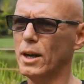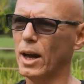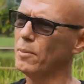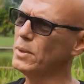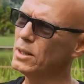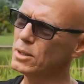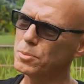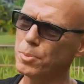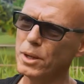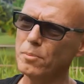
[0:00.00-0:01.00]
I mean, it's
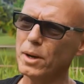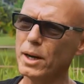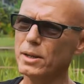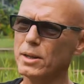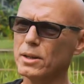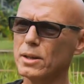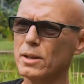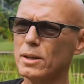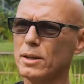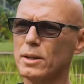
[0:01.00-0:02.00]
spring break
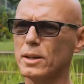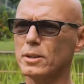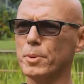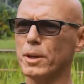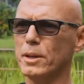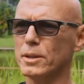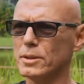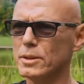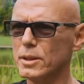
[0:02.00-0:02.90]
experience.